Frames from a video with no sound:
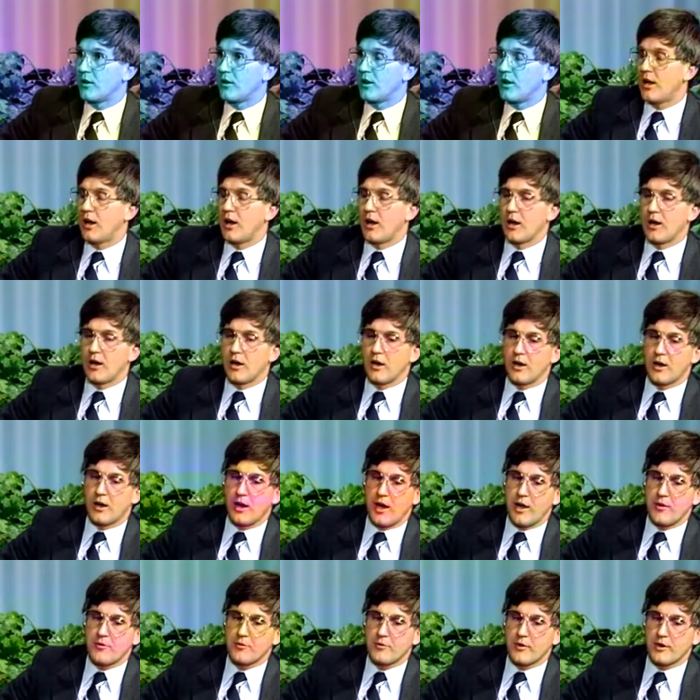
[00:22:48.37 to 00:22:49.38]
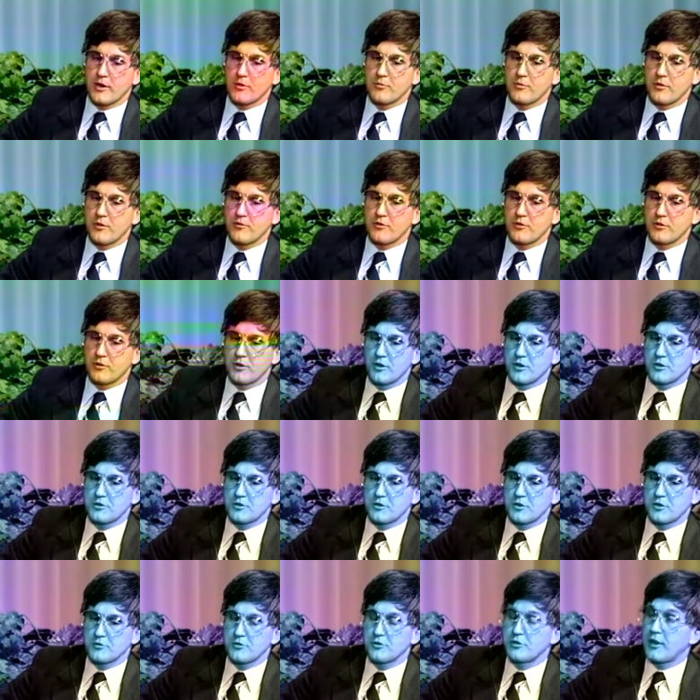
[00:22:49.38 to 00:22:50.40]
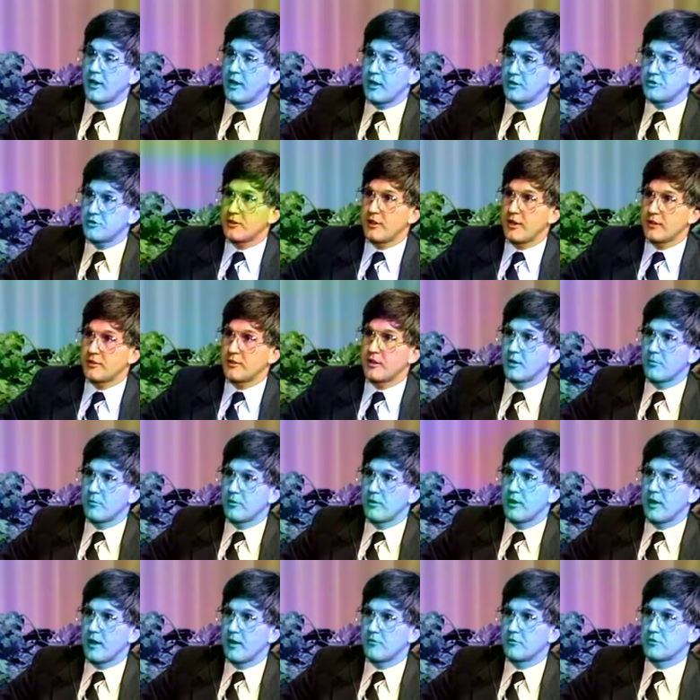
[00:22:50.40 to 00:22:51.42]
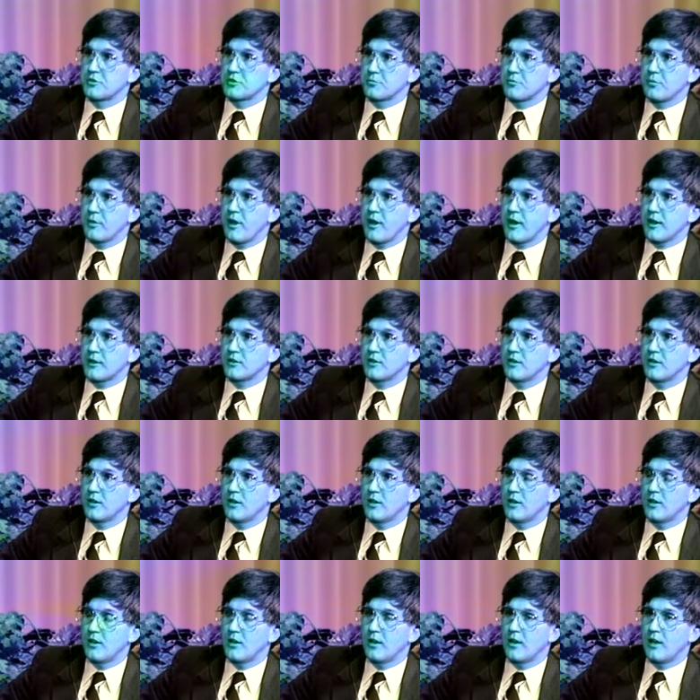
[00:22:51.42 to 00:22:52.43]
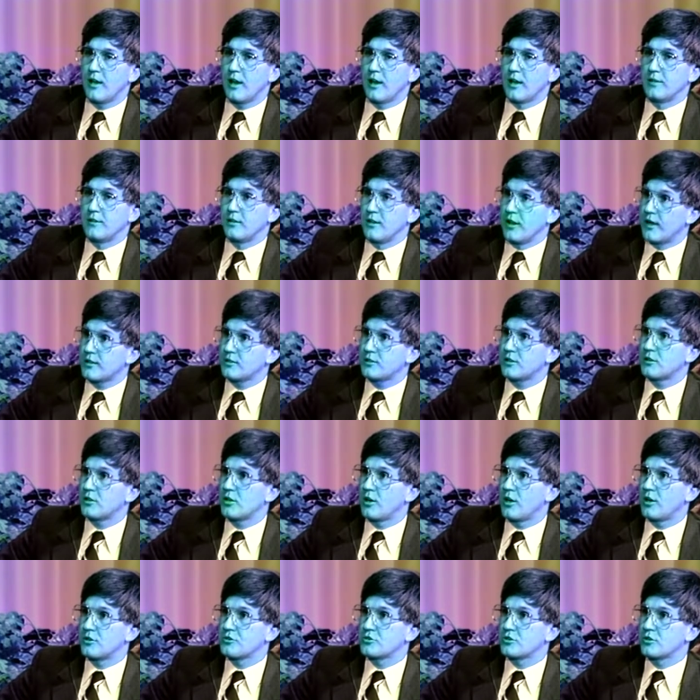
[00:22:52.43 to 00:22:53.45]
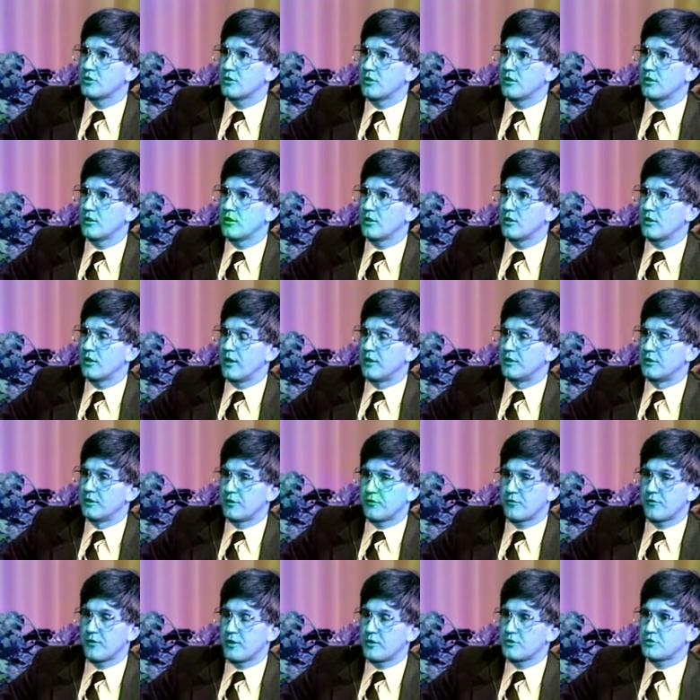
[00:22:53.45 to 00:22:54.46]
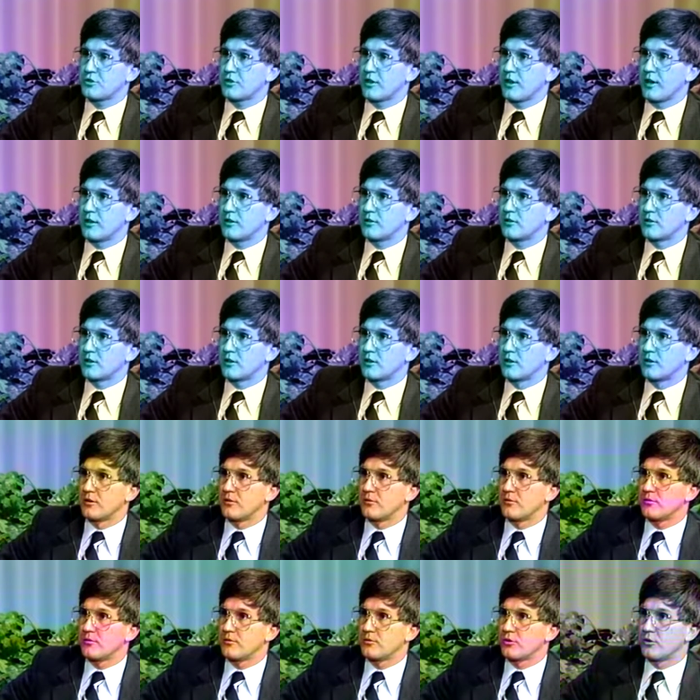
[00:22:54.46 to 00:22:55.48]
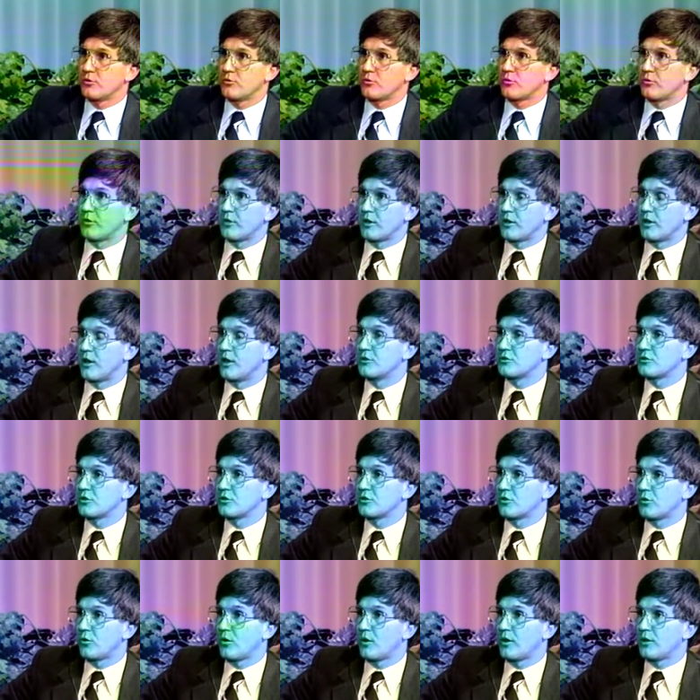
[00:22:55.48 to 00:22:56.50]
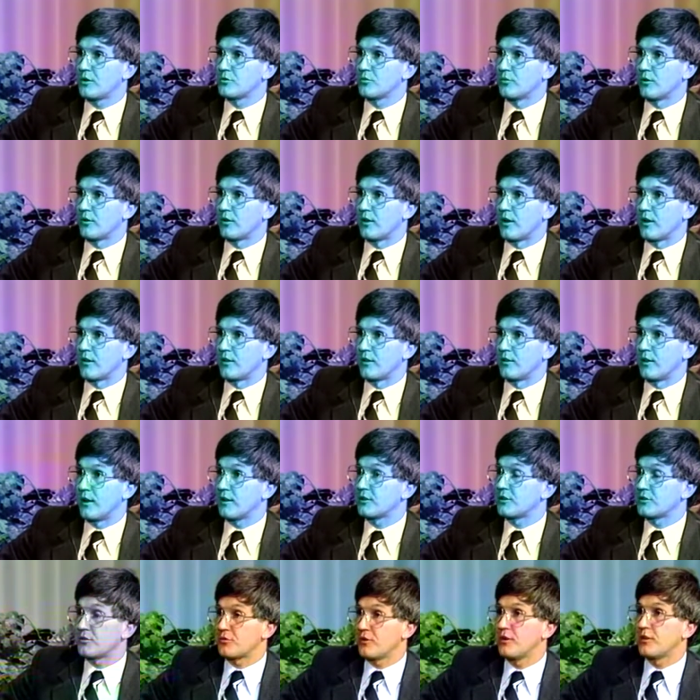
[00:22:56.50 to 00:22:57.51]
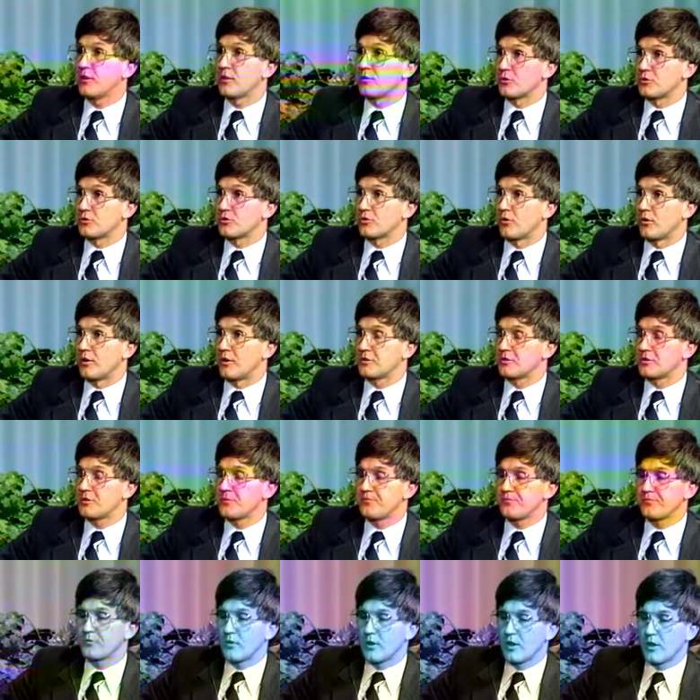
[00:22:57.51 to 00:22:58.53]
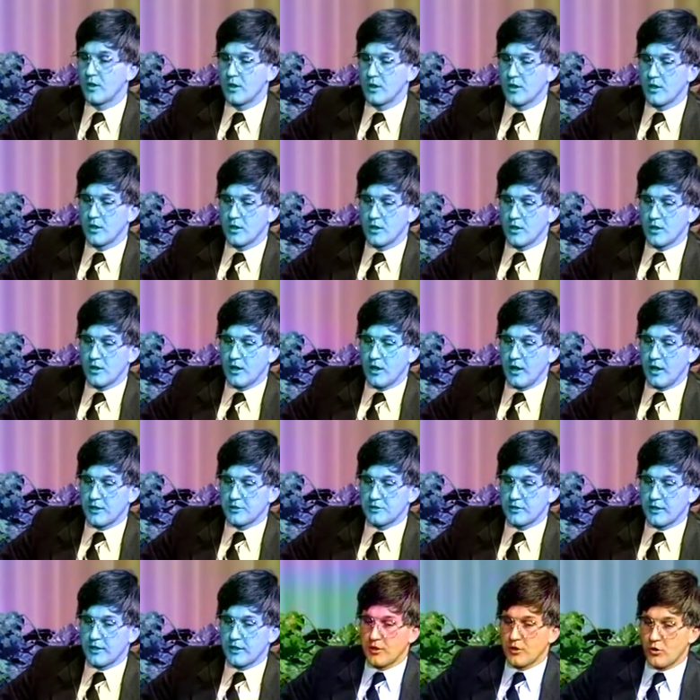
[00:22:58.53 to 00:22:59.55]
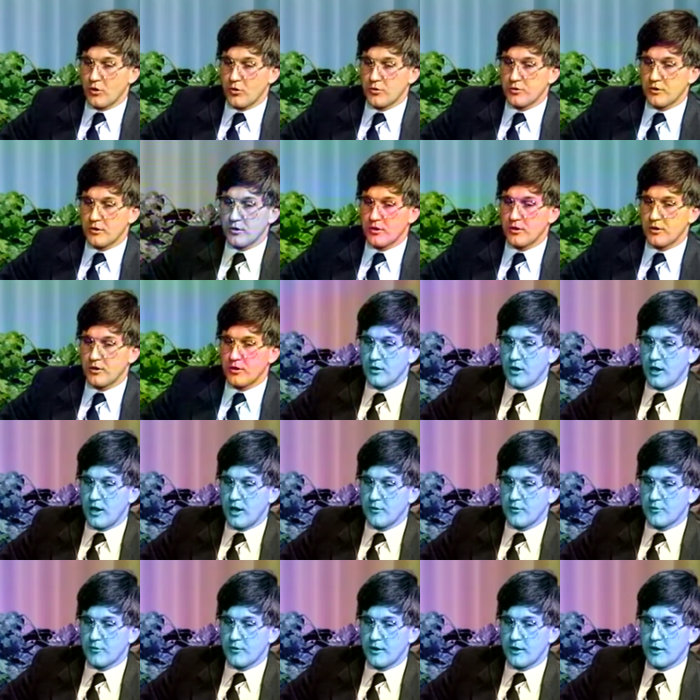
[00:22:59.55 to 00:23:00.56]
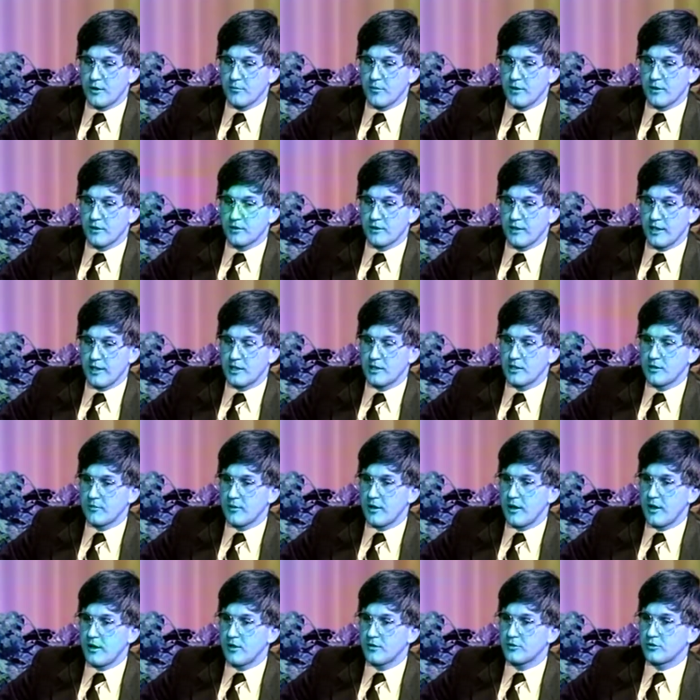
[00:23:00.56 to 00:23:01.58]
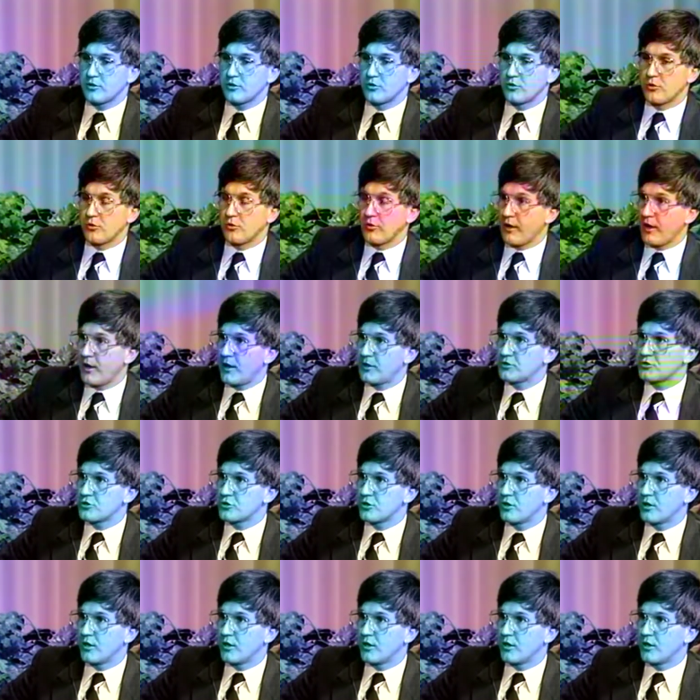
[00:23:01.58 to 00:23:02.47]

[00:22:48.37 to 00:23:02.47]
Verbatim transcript: Uh, I would recommend for the young children to educate them in that respect, and not to touch and differentiate, uh, you know, between guns and toys and whatnot, and not to treat them as toys. As they get older, I would recommend taking them out to a range.